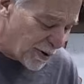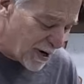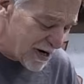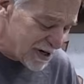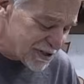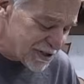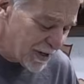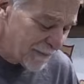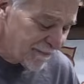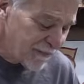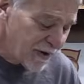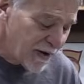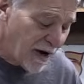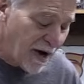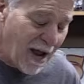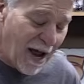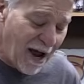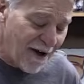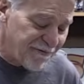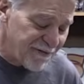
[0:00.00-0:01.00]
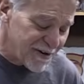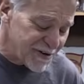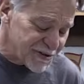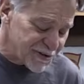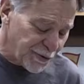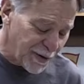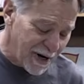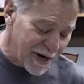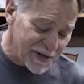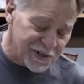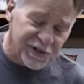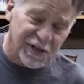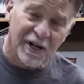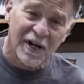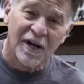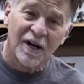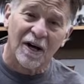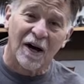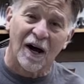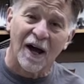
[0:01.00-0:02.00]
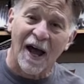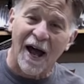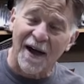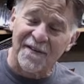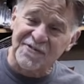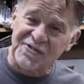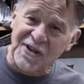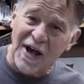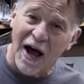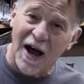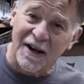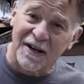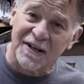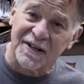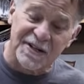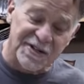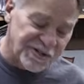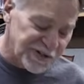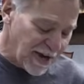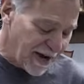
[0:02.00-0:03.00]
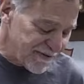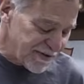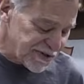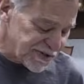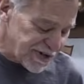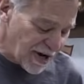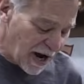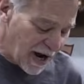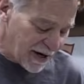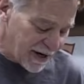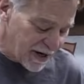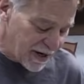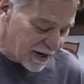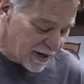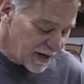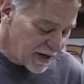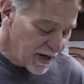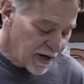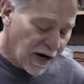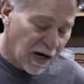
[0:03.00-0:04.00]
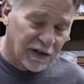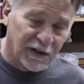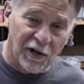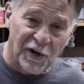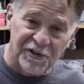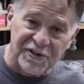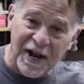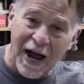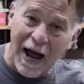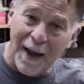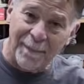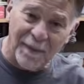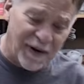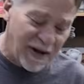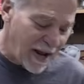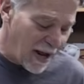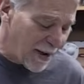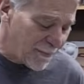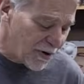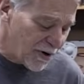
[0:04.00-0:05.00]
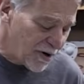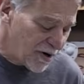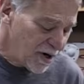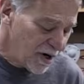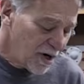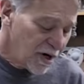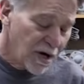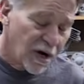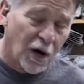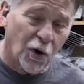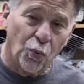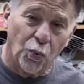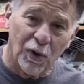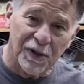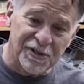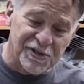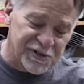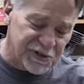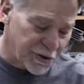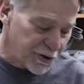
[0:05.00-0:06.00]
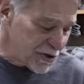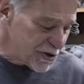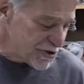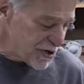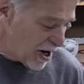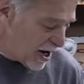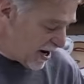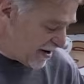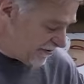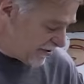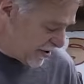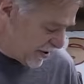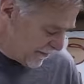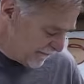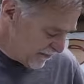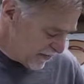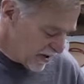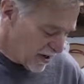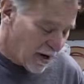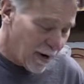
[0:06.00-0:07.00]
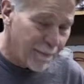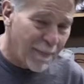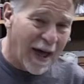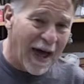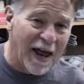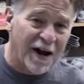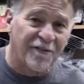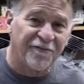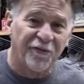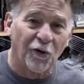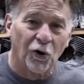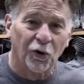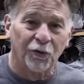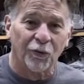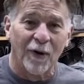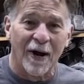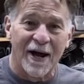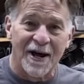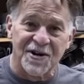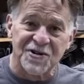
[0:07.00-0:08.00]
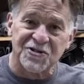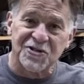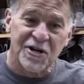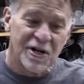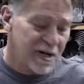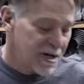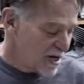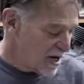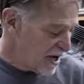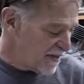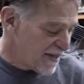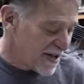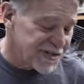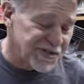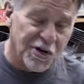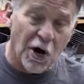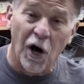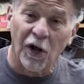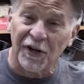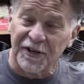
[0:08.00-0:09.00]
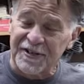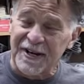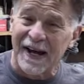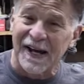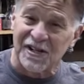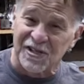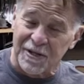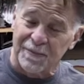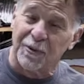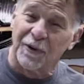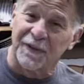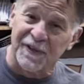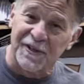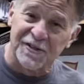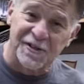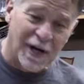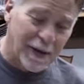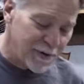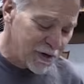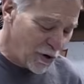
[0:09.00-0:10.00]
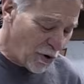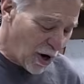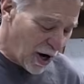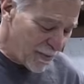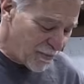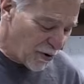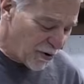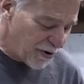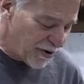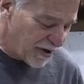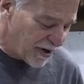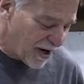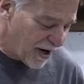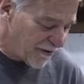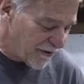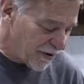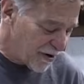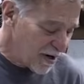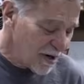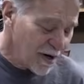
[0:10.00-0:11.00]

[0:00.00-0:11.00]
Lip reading: wrench, a 1/2-inch wrench, a 1/2 socket, a 7 socket, a little tapping hammer, a wooden screwdriver, a manifold wrench, and that's all it takes to put this WR motor together.